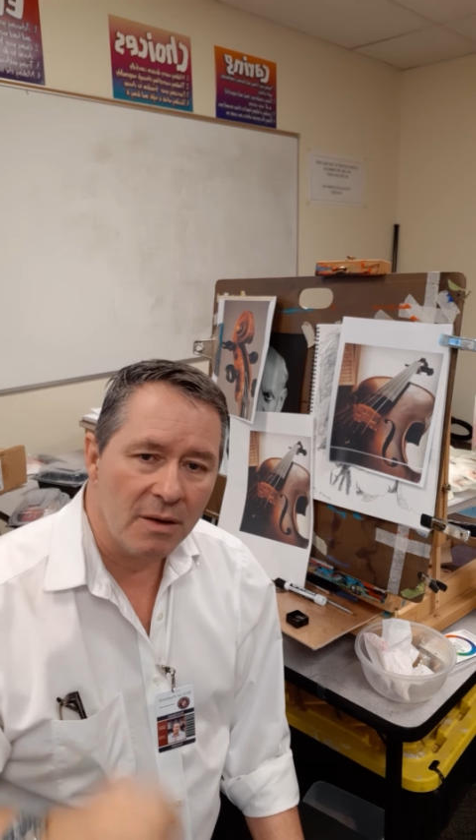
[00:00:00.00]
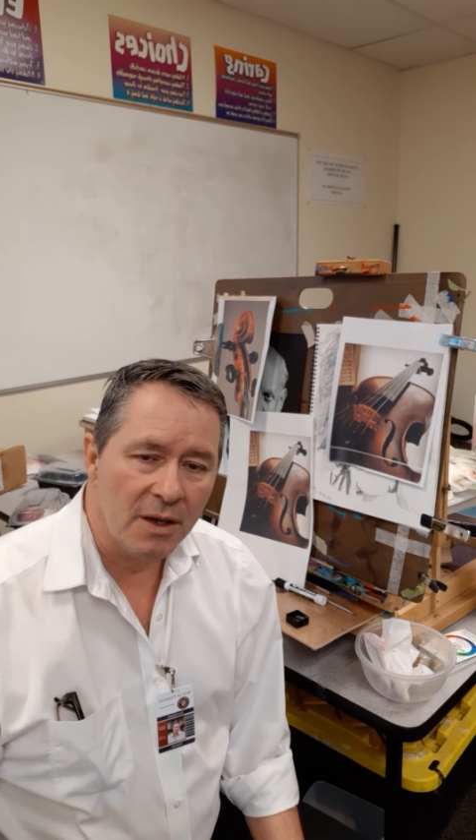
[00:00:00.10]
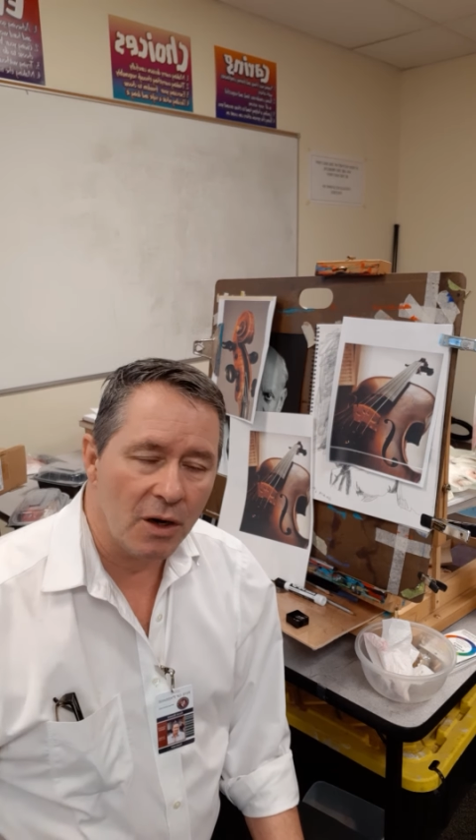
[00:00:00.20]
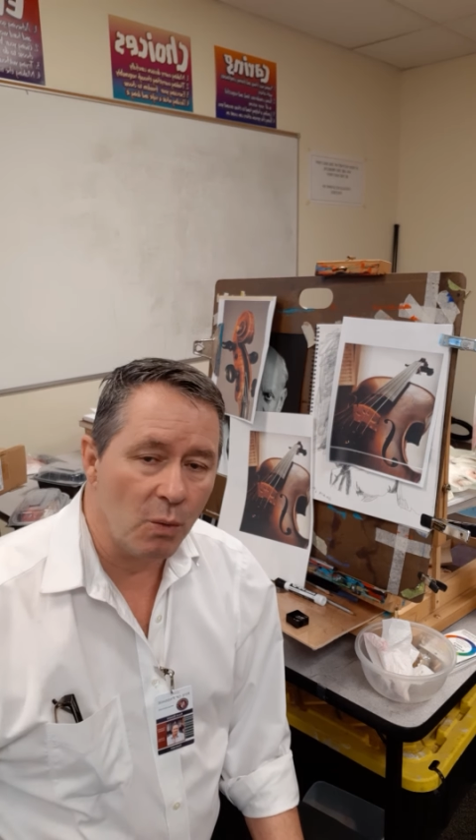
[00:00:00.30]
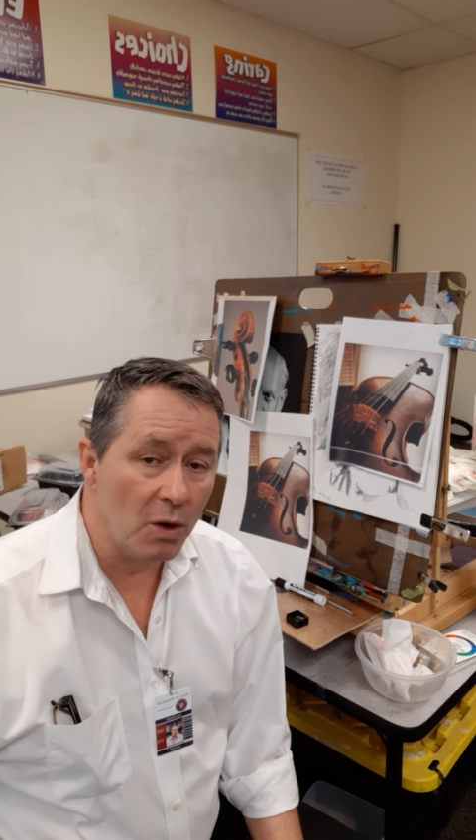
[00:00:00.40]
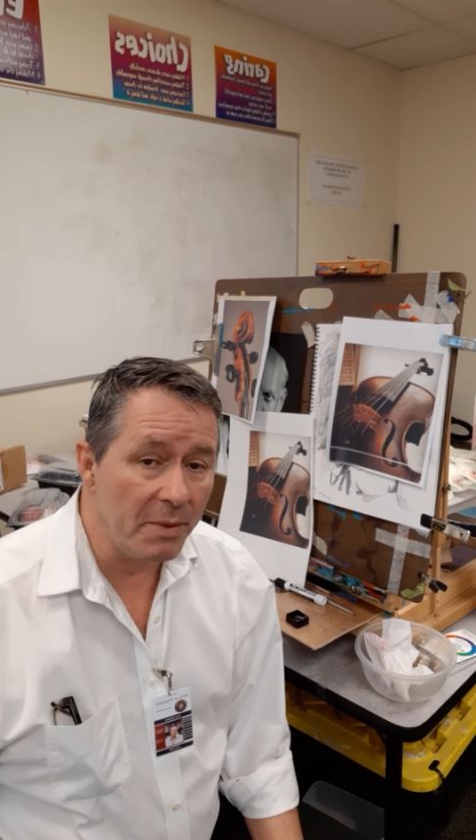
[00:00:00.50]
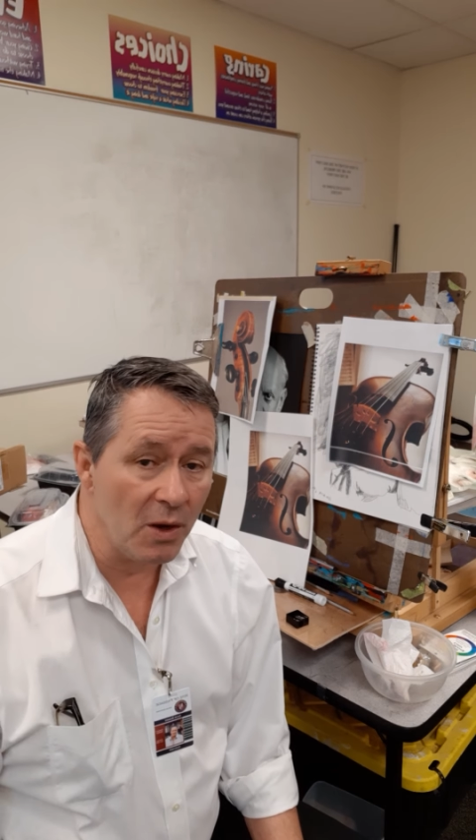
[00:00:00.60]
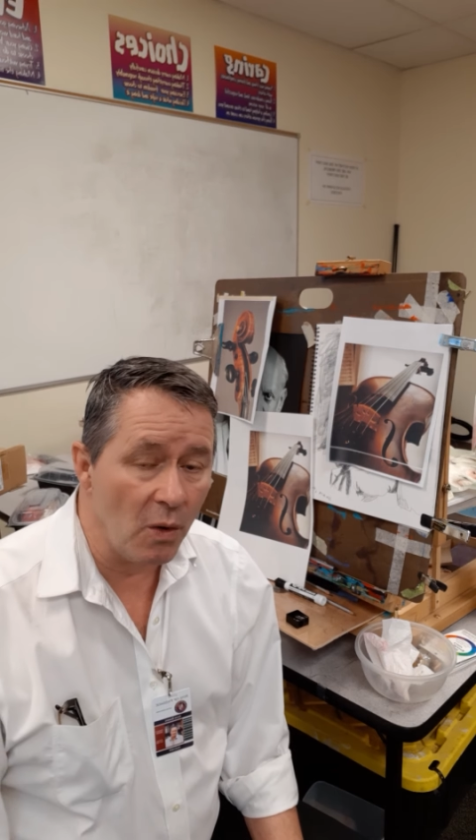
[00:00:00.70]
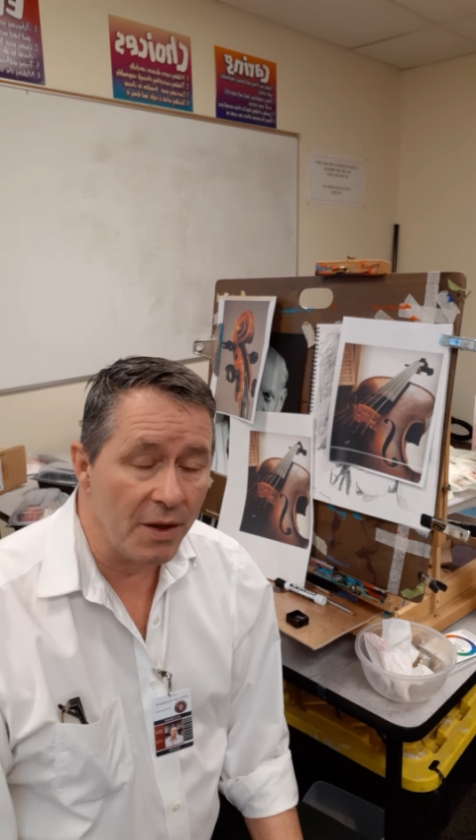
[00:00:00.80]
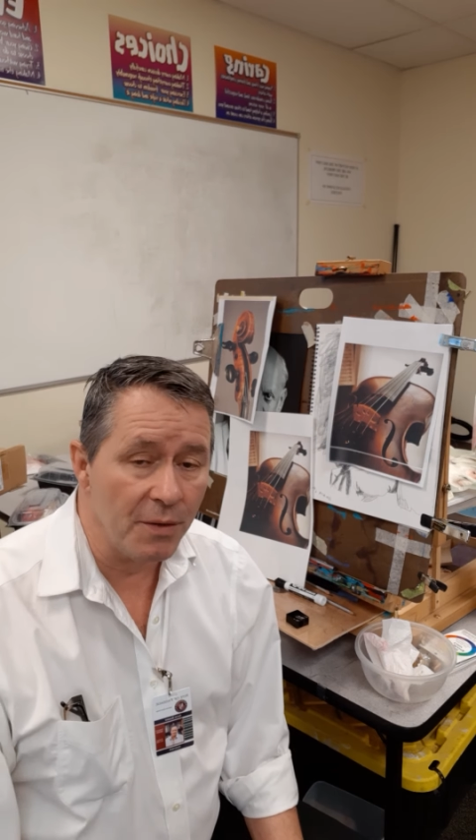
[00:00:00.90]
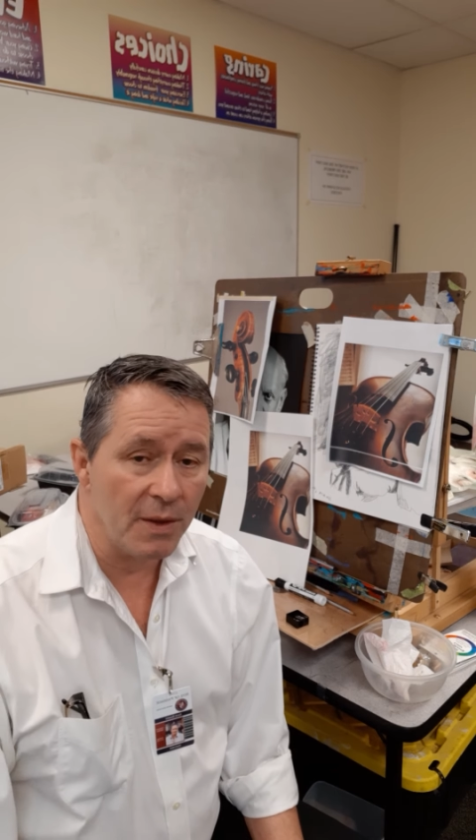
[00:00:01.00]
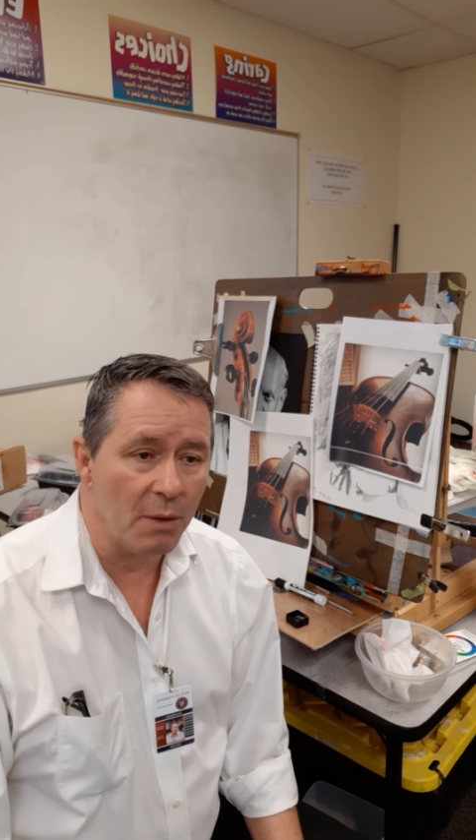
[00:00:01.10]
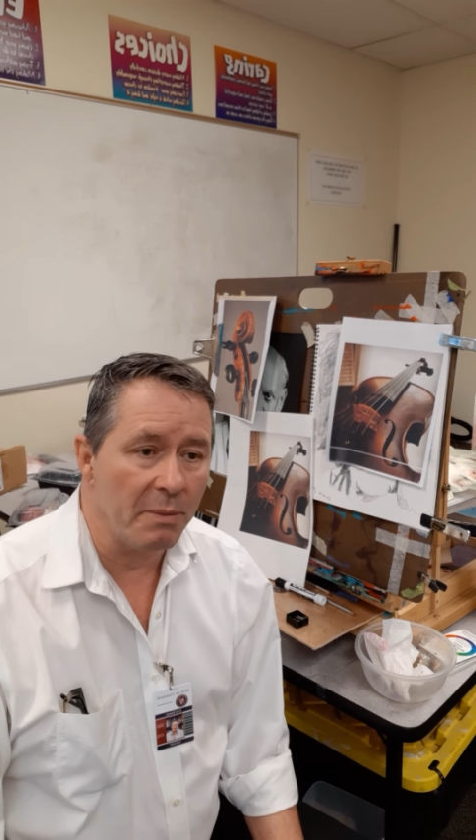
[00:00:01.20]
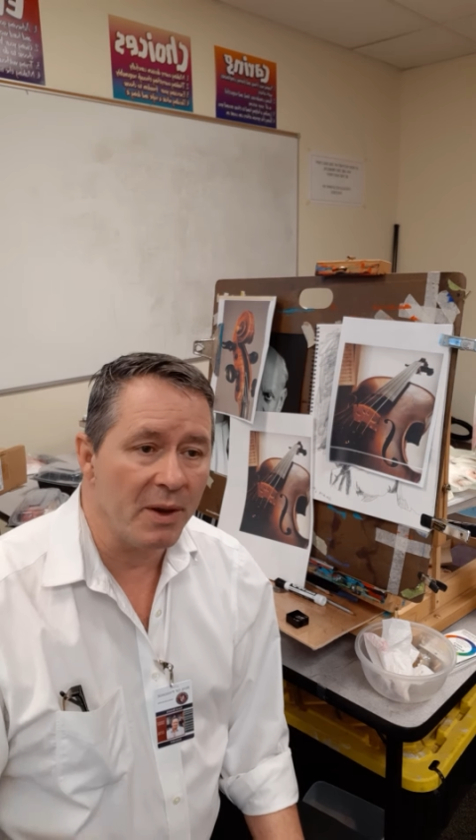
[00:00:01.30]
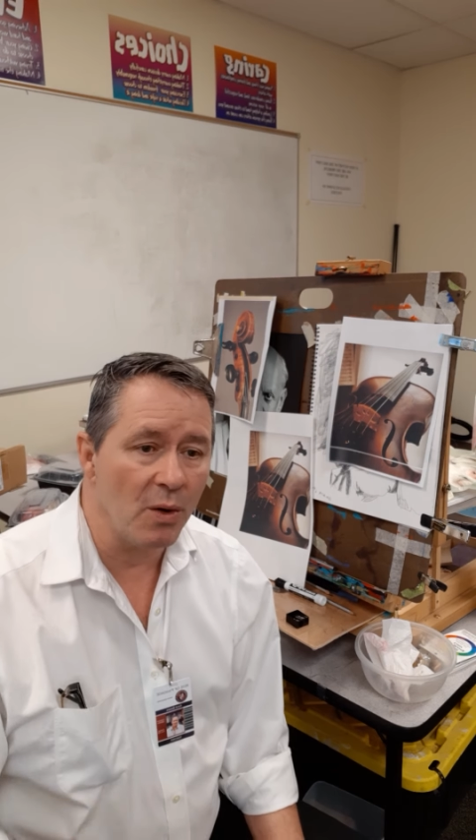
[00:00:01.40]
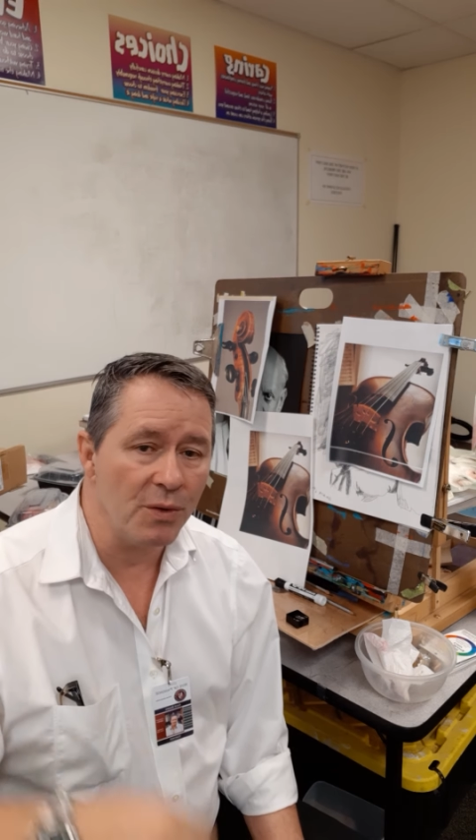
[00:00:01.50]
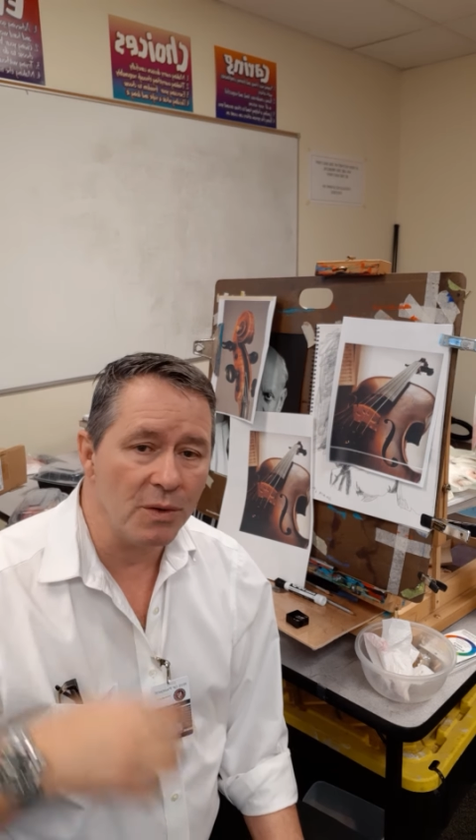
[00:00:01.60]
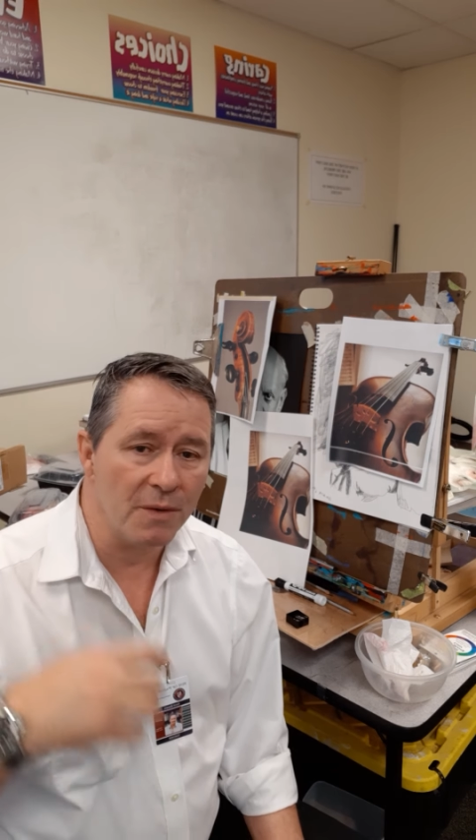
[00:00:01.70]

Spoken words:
we'll be going through that. We'll be going through